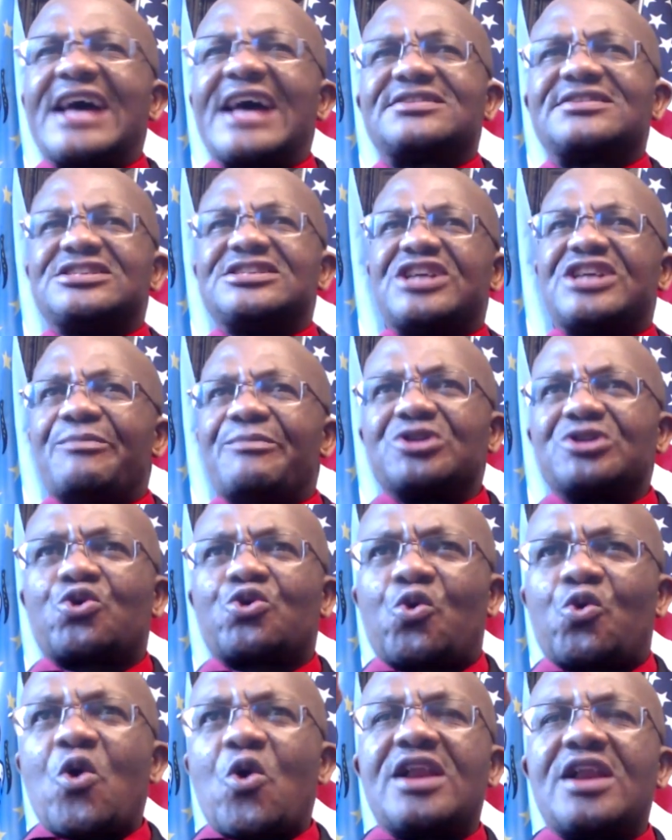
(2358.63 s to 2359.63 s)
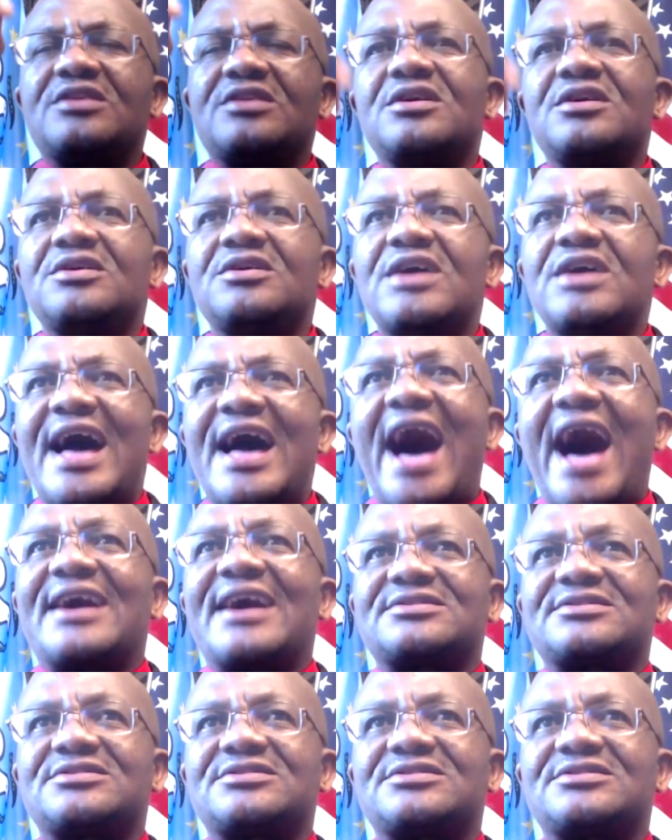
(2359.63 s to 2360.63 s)
That is the most cruel
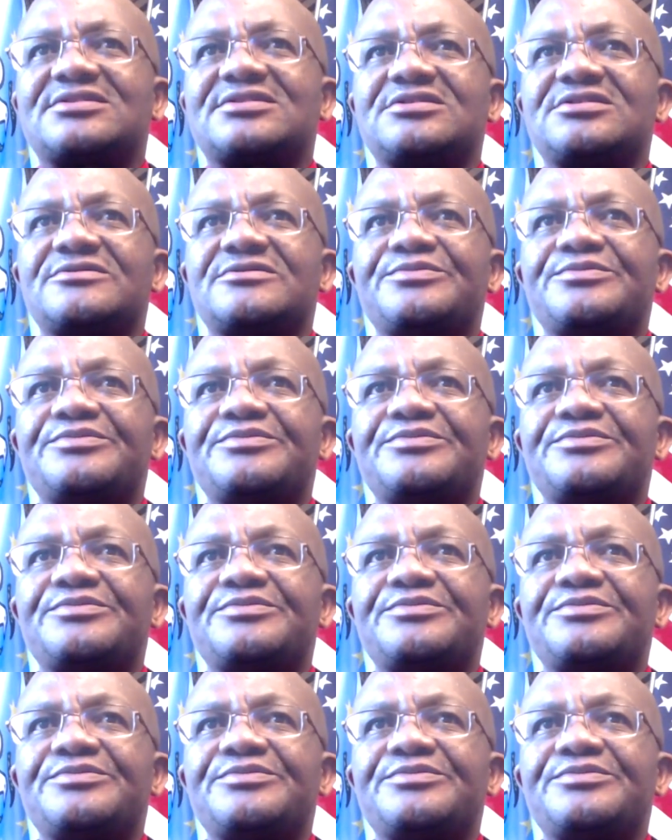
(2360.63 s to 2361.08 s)
act.